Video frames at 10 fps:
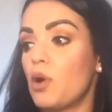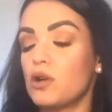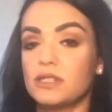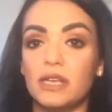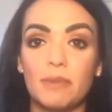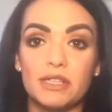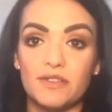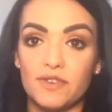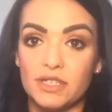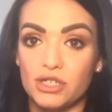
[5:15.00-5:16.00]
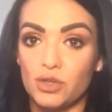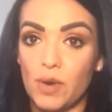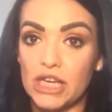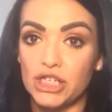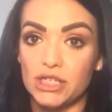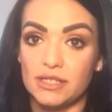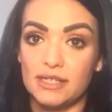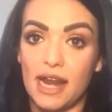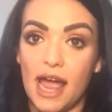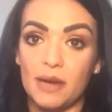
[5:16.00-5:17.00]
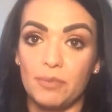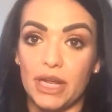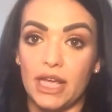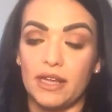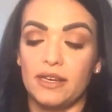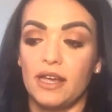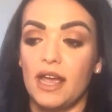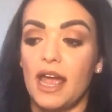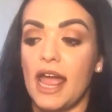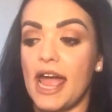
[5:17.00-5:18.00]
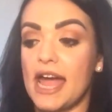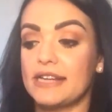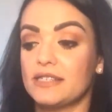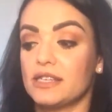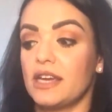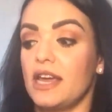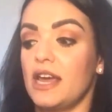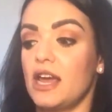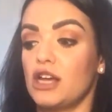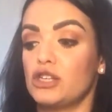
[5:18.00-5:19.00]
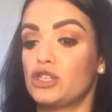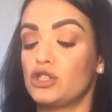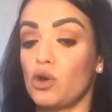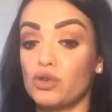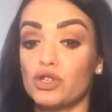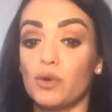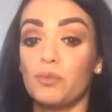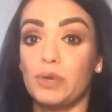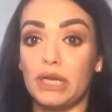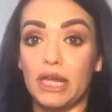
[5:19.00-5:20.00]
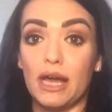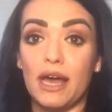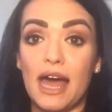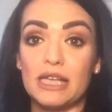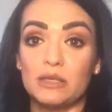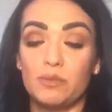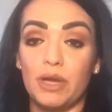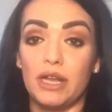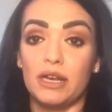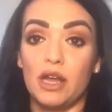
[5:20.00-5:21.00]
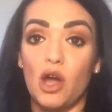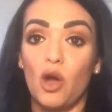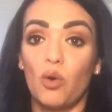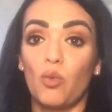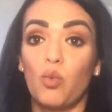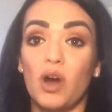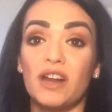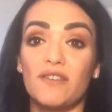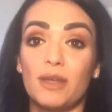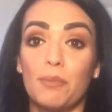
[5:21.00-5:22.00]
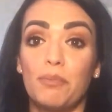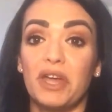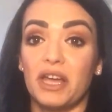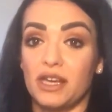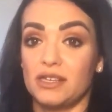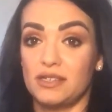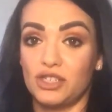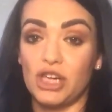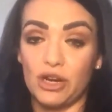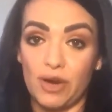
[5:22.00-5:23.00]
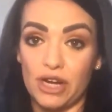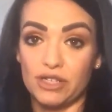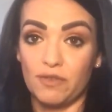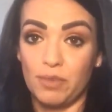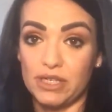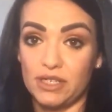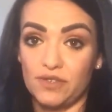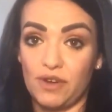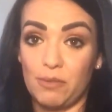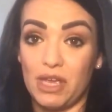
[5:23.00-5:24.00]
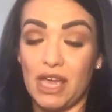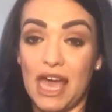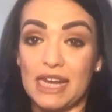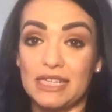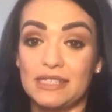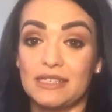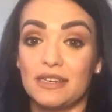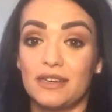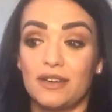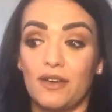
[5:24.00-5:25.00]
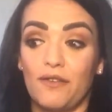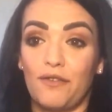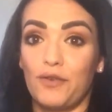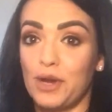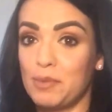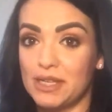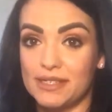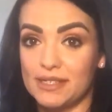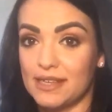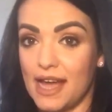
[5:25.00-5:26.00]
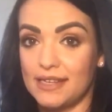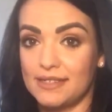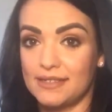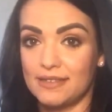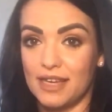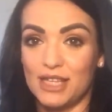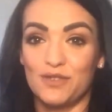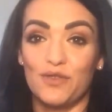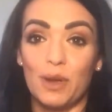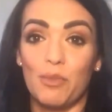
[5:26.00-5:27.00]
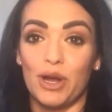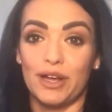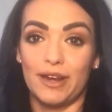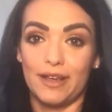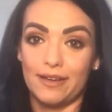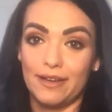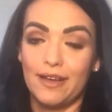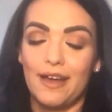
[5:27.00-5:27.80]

posting about different situations that I had been in. And social media has been one of the biggest generators of business for me. And it's free business, guys. It's free marketing.